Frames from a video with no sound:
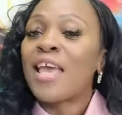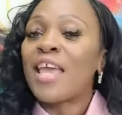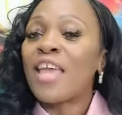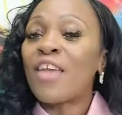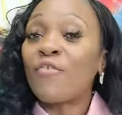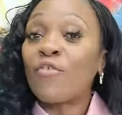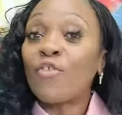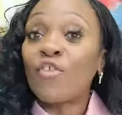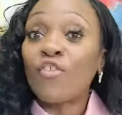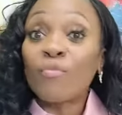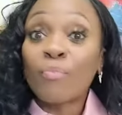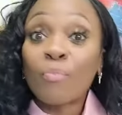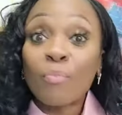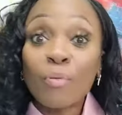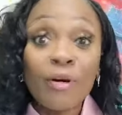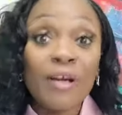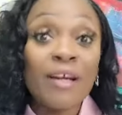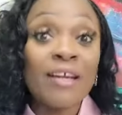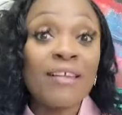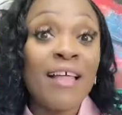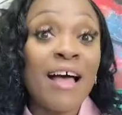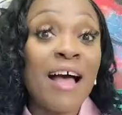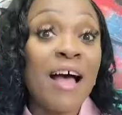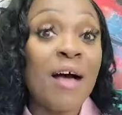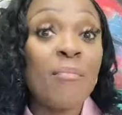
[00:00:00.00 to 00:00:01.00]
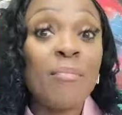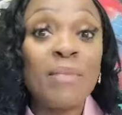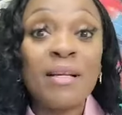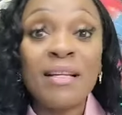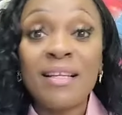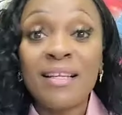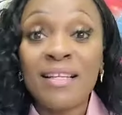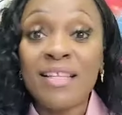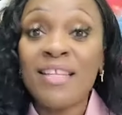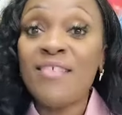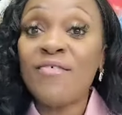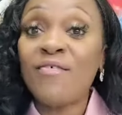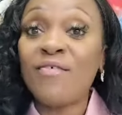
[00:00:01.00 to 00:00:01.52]
If you've prayed that and
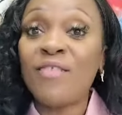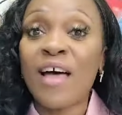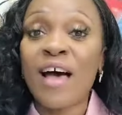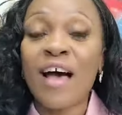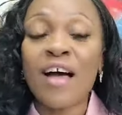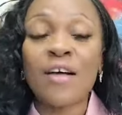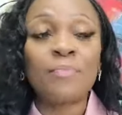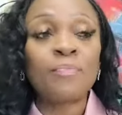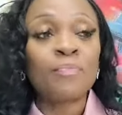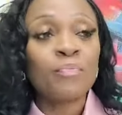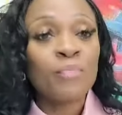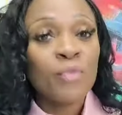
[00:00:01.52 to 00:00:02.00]
believe that,